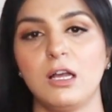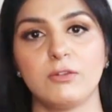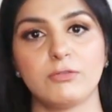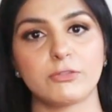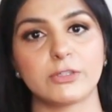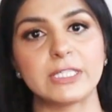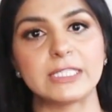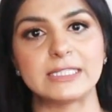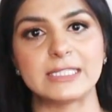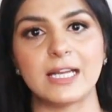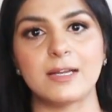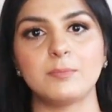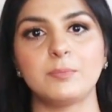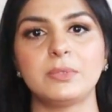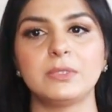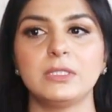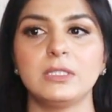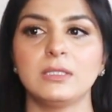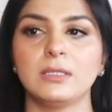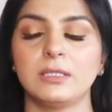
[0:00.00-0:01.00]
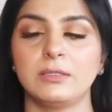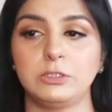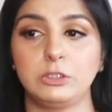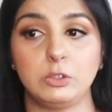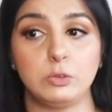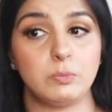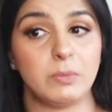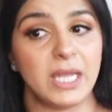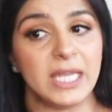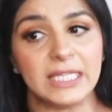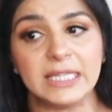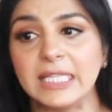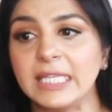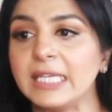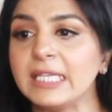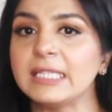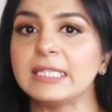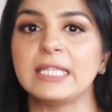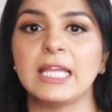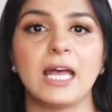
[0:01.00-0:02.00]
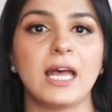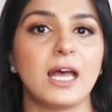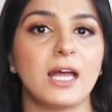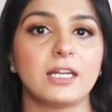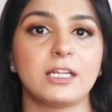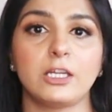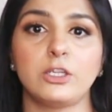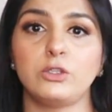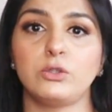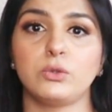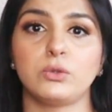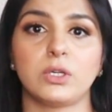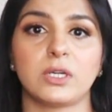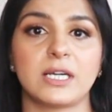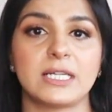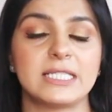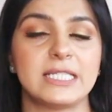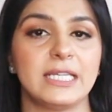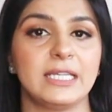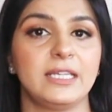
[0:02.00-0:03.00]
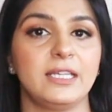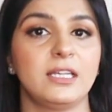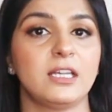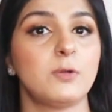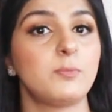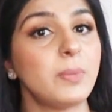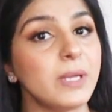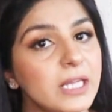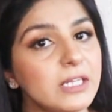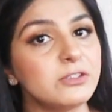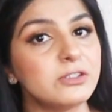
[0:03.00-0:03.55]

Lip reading: For example, you may think that you are taking a pain